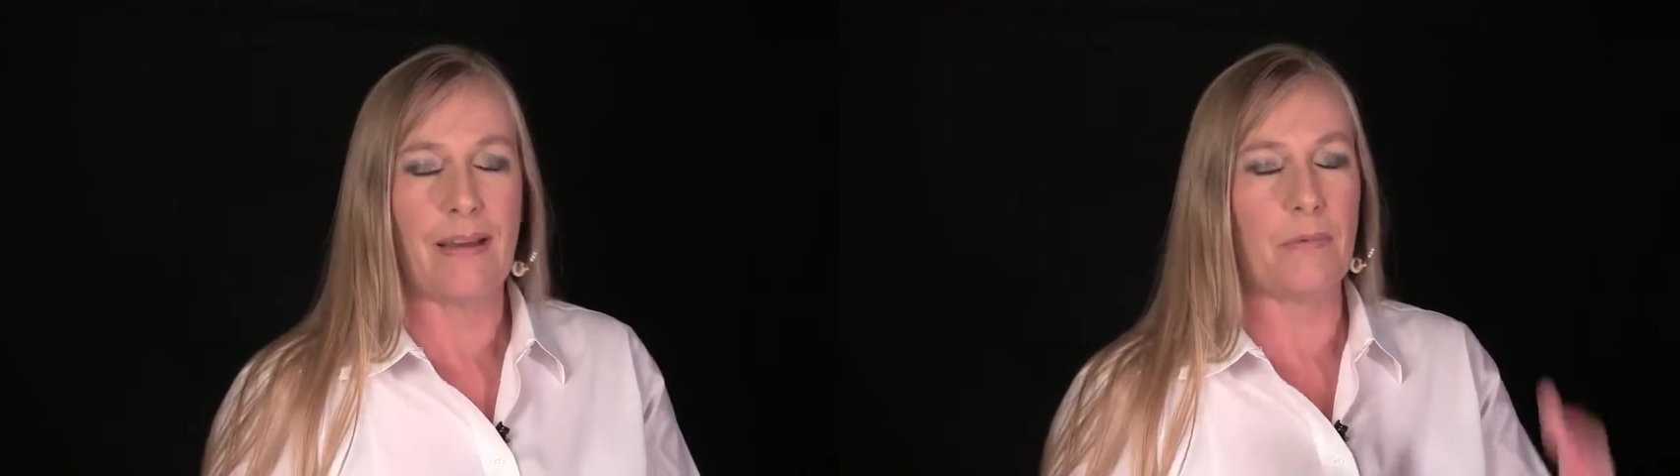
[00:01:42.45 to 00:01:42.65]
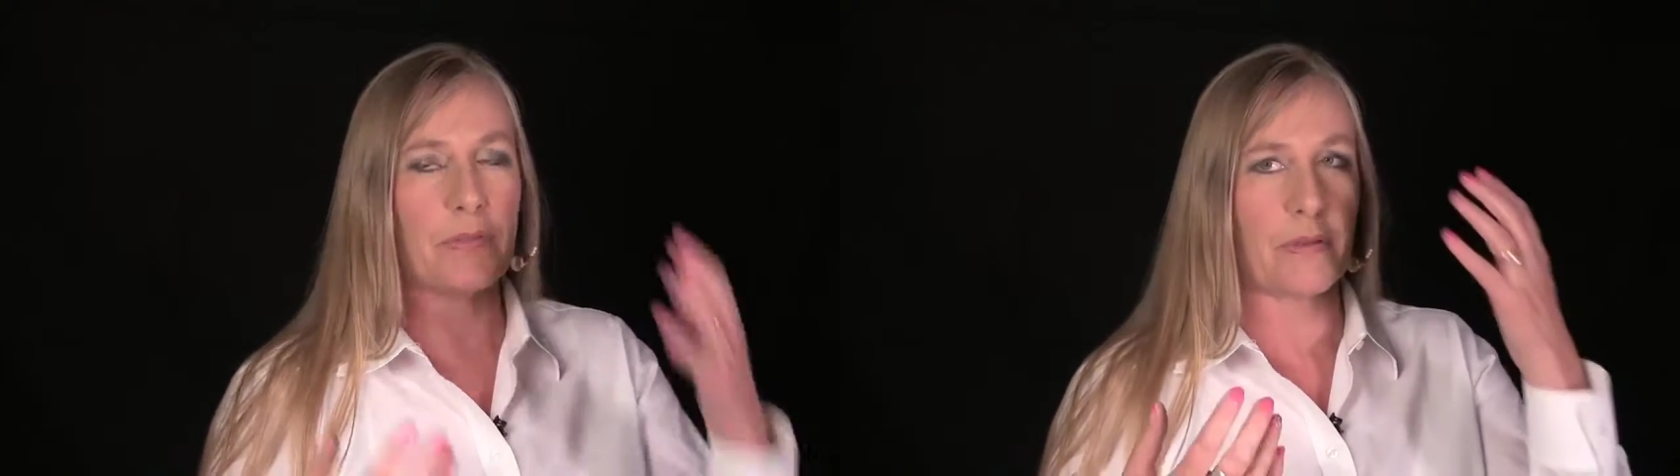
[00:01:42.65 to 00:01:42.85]

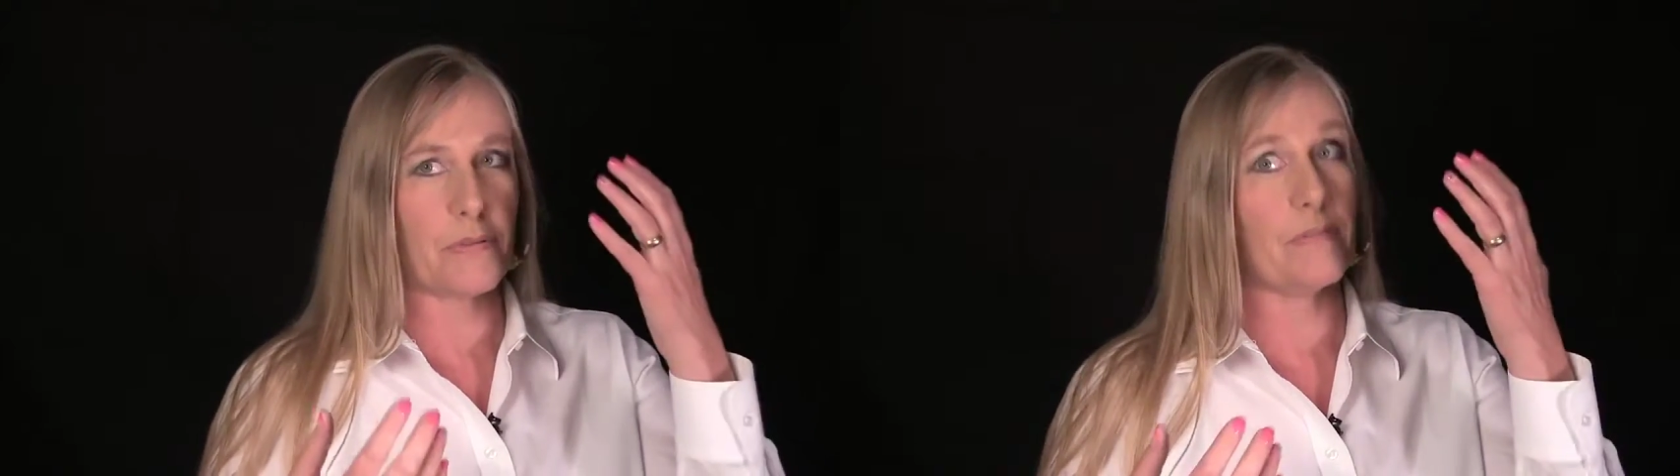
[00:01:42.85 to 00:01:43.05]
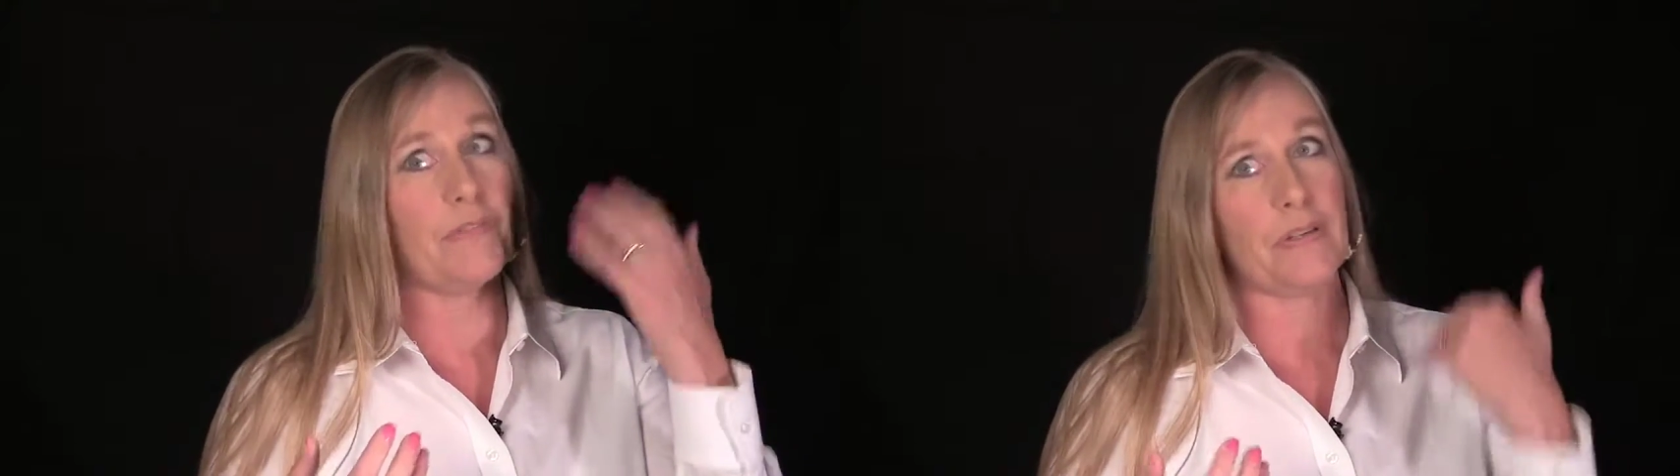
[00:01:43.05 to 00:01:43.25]
I was
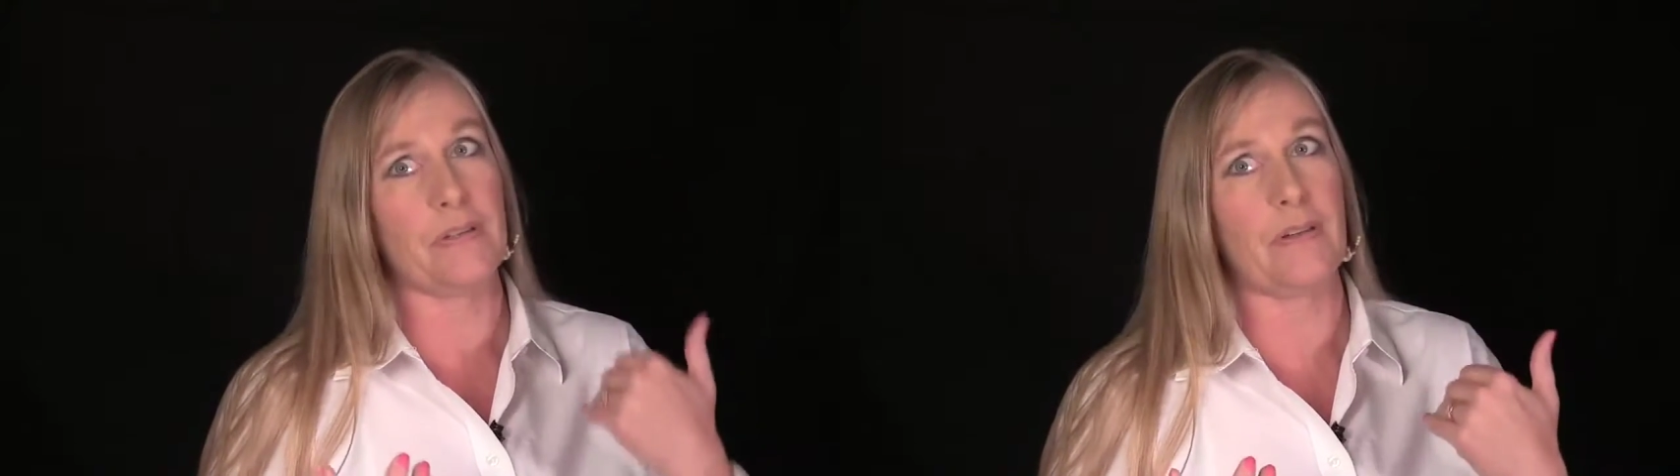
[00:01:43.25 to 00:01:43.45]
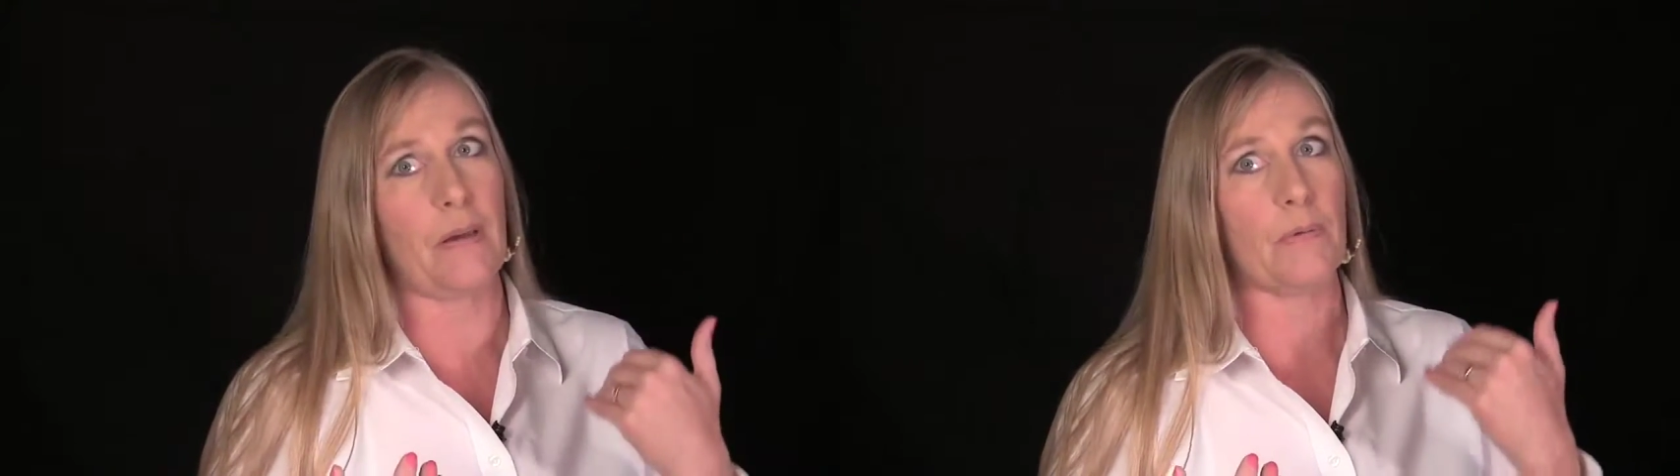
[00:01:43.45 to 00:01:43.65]
also
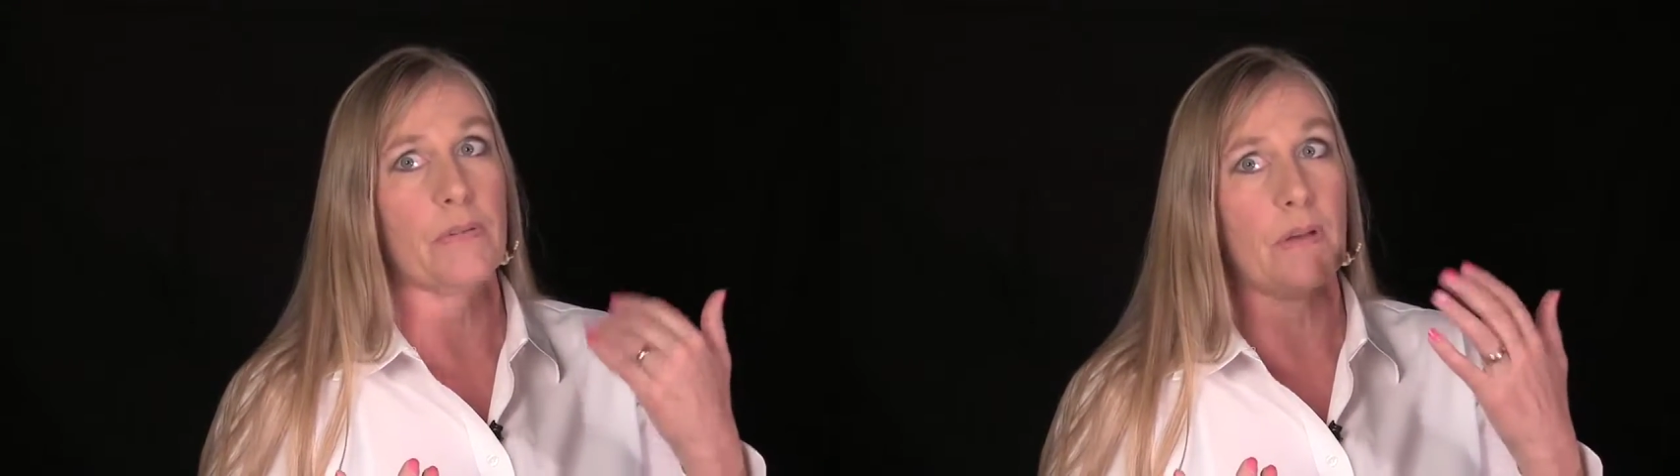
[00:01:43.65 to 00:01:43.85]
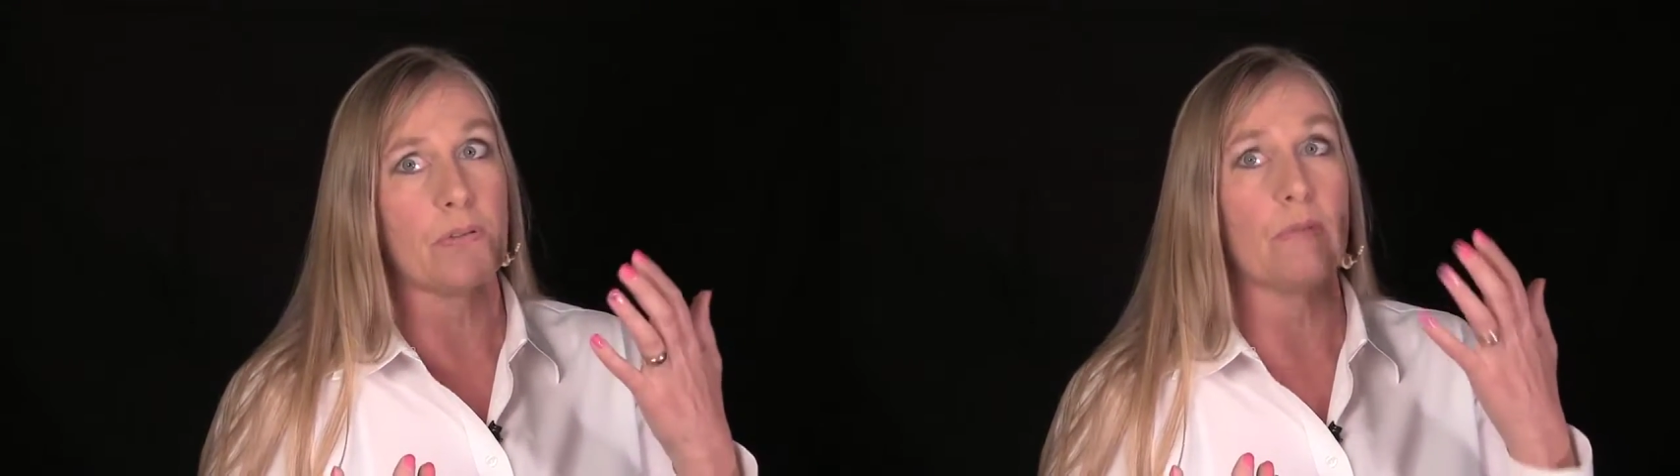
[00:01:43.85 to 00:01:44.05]

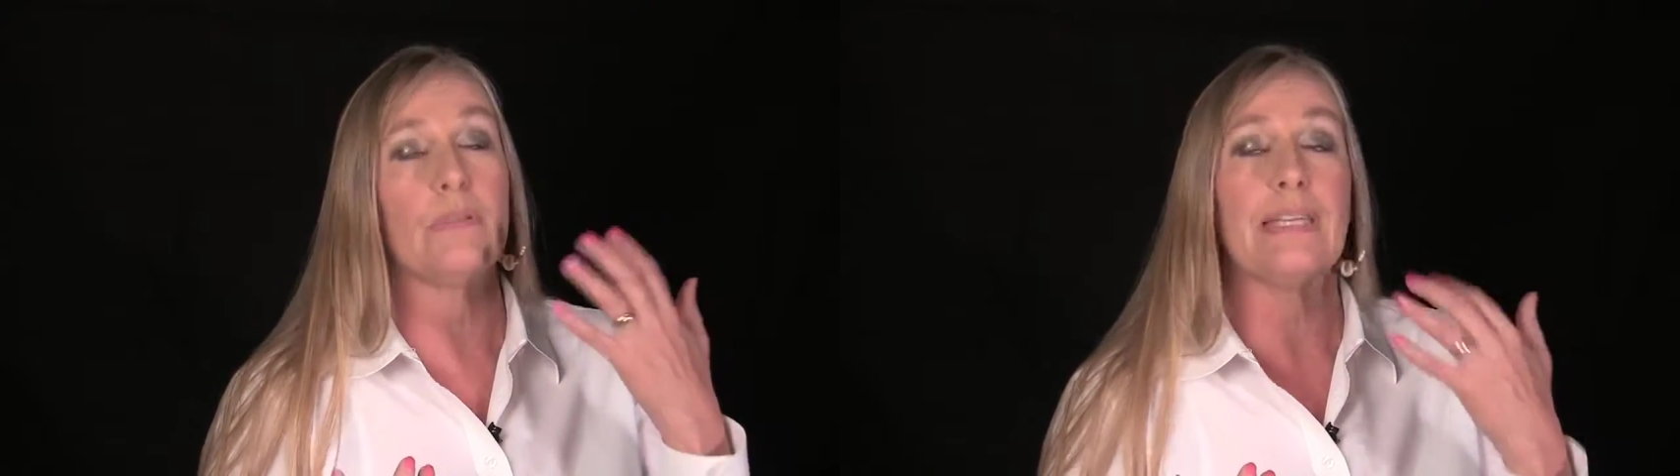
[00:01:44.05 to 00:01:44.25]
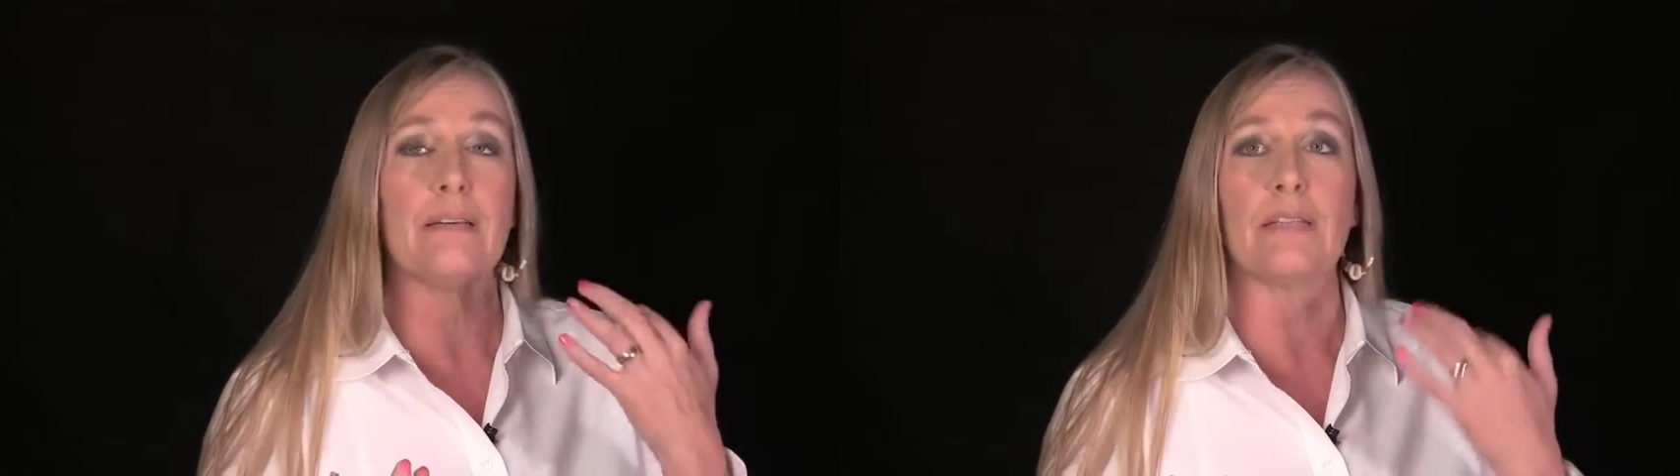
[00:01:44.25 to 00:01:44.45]

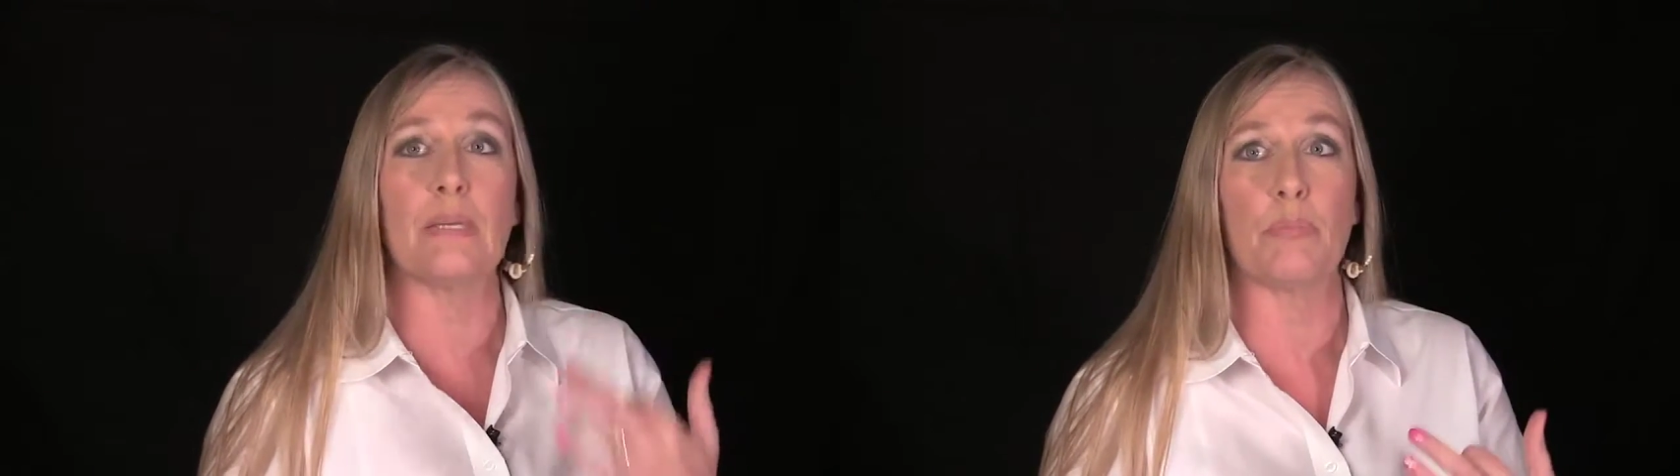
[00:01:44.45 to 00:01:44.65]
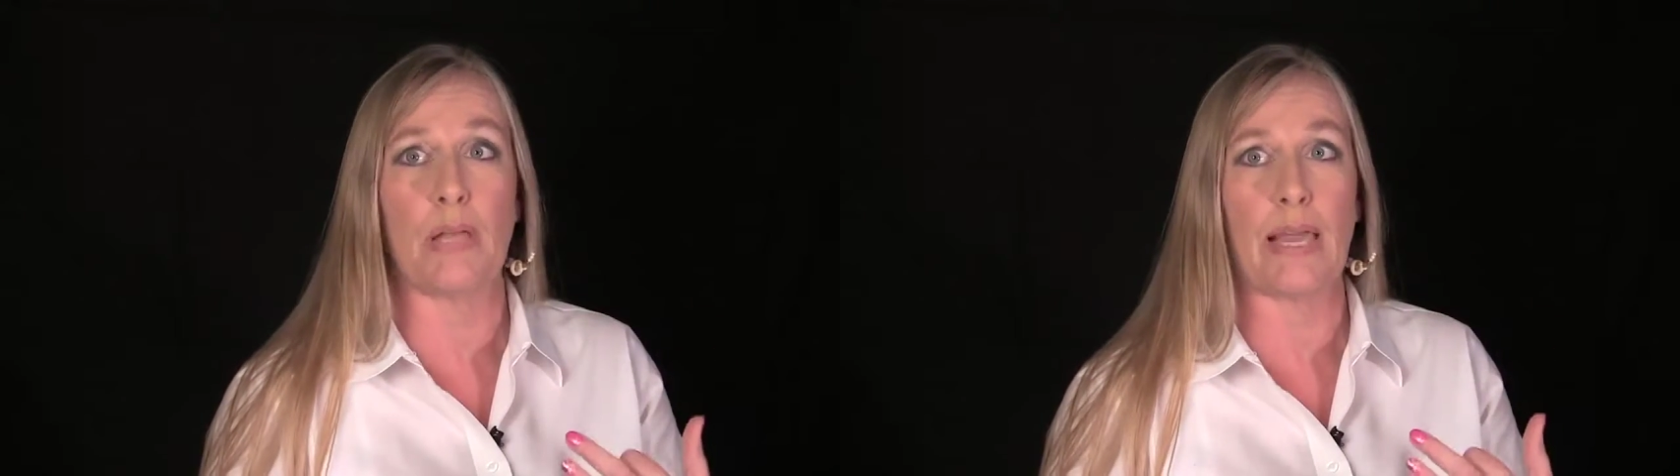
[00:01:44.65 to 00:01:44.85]

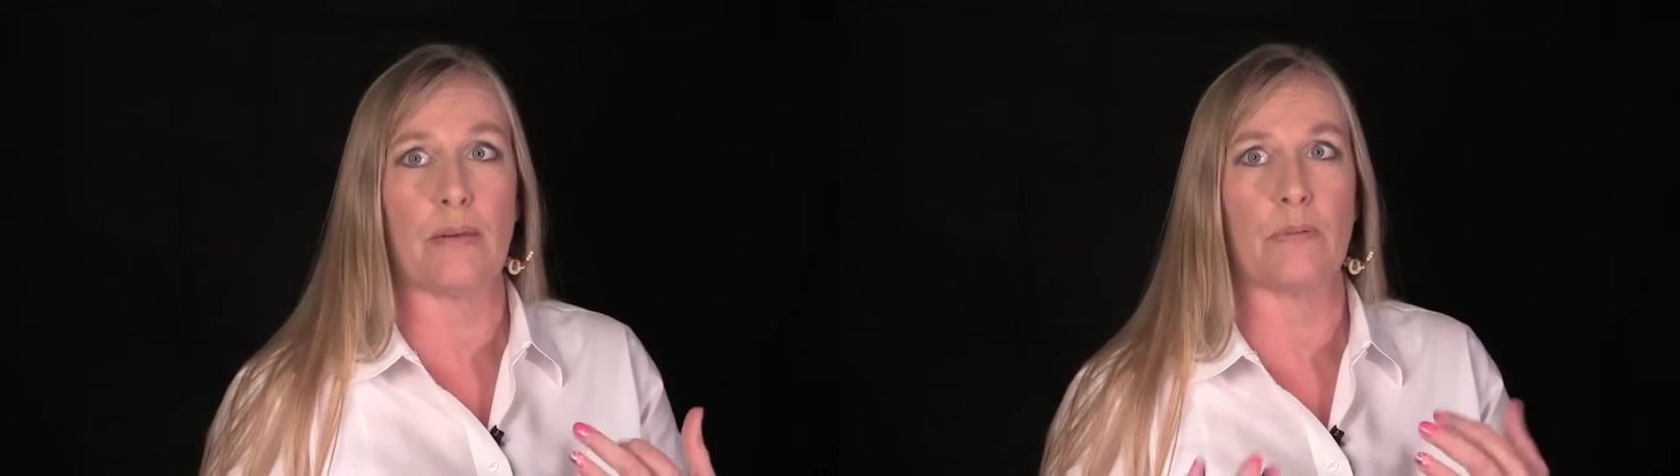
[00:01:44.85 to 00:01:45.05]
legally blind,